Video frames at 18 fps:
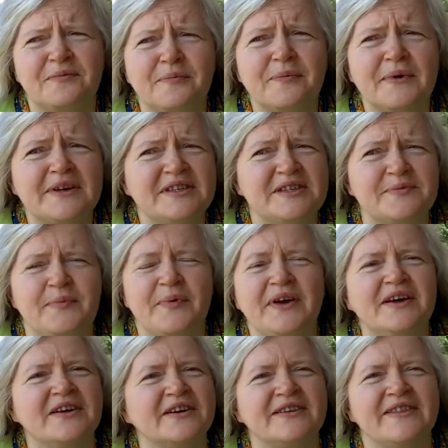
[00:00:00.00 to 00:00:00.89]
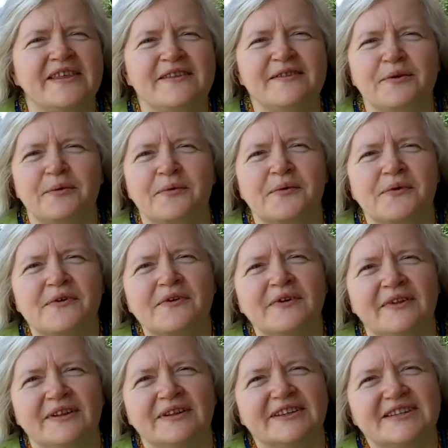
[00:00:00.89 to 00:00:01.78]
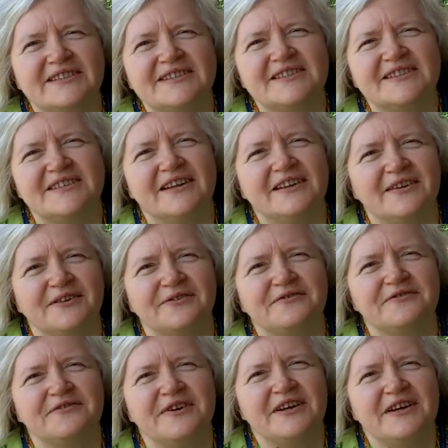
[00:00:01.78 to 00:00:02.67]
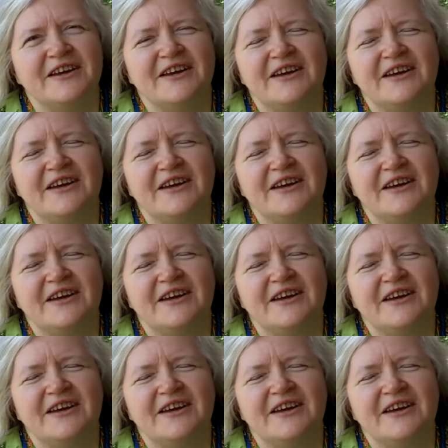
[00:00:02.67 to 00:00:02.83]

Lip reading: much bigger than the world itself,